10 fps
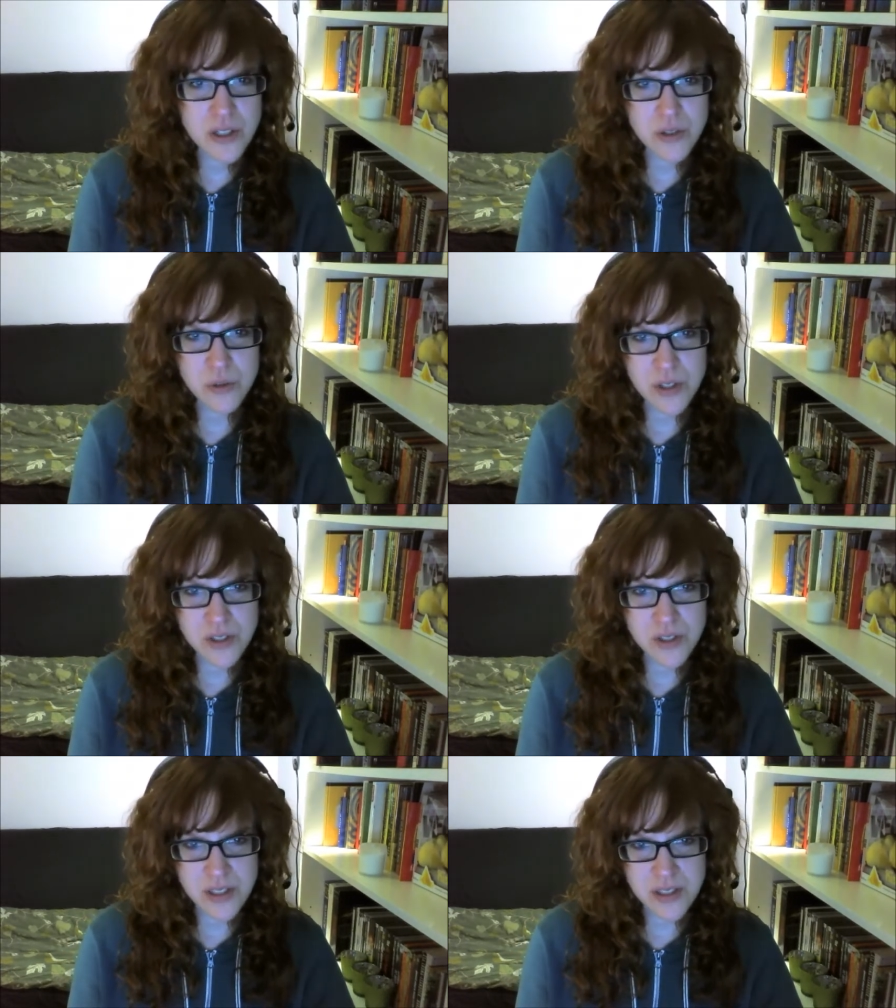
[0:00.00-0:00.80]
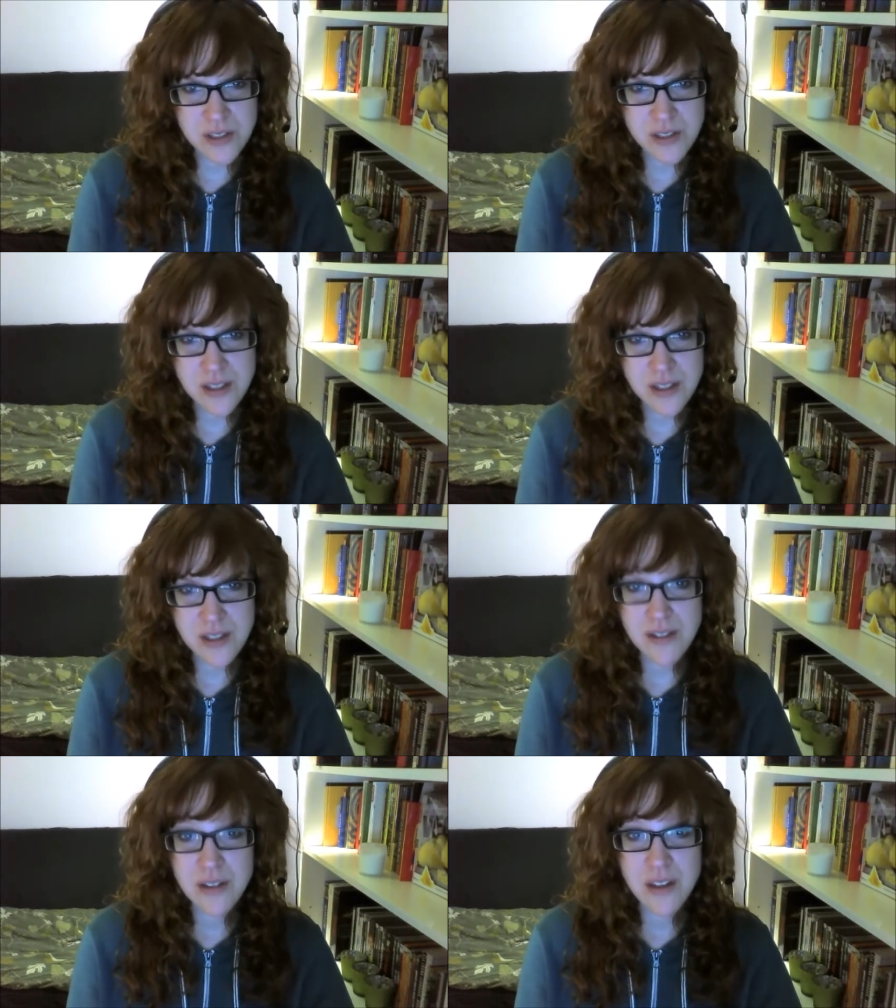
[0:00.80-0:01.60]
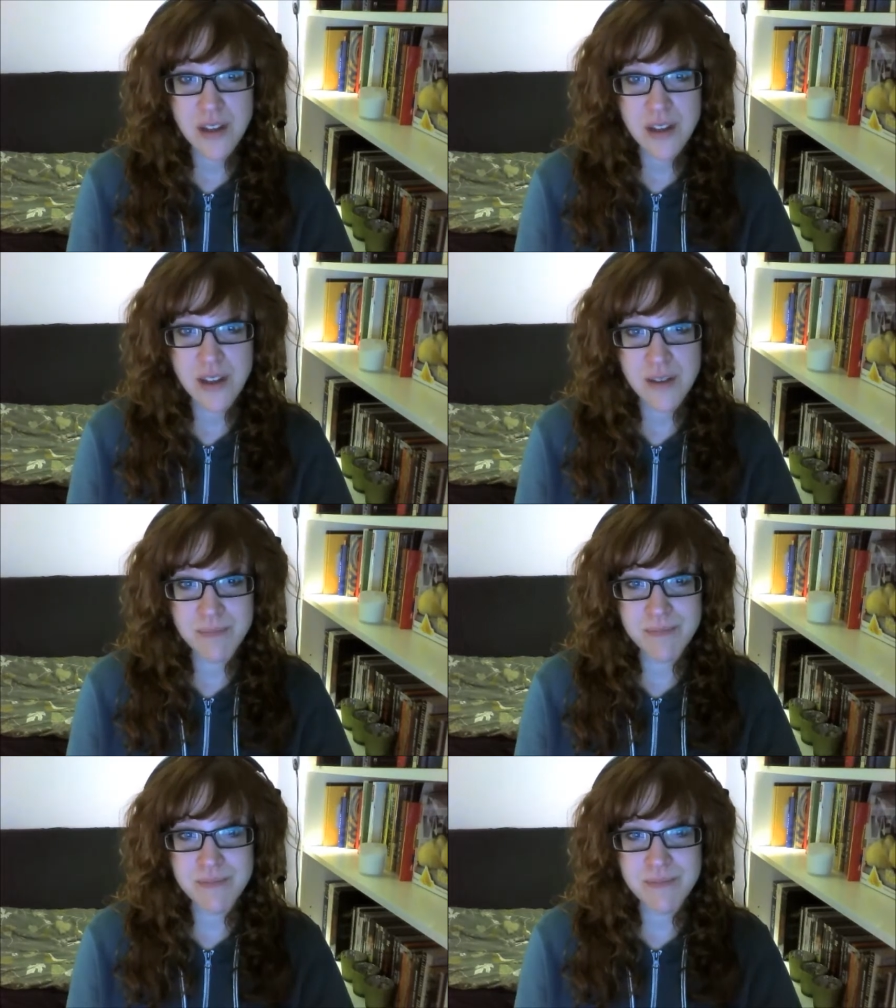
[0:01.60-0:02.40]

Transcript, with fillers: who does this um,